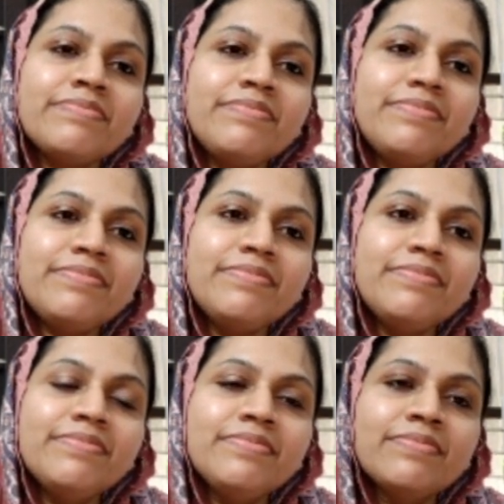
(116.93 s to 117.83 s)

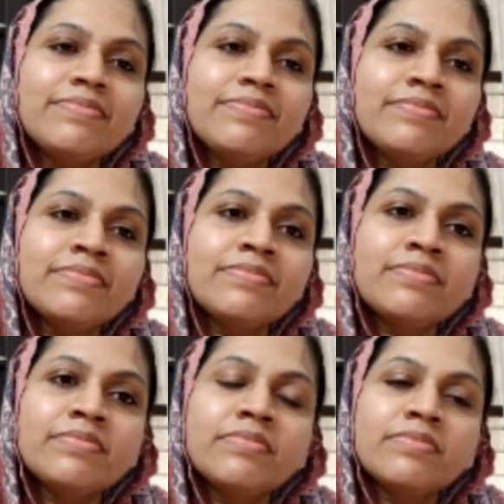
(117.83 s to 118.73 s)

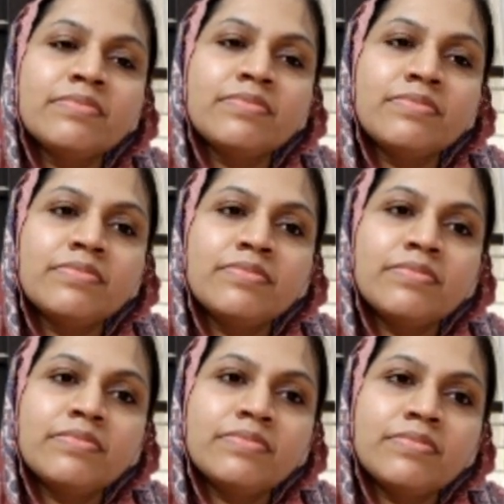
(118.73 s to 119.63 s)

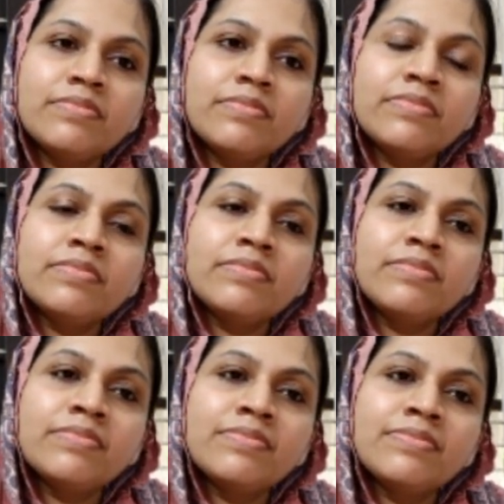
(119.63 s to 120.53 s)

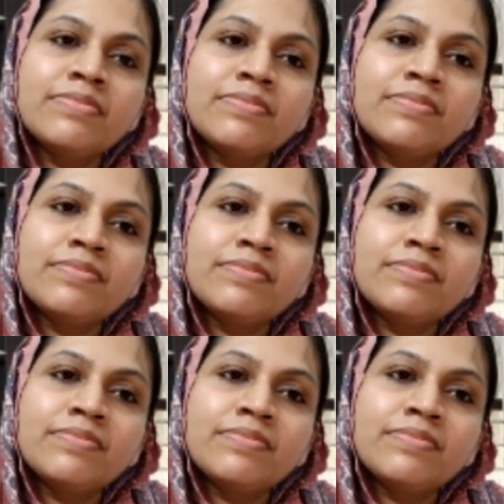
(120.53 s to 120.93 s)
The person shown says nothing.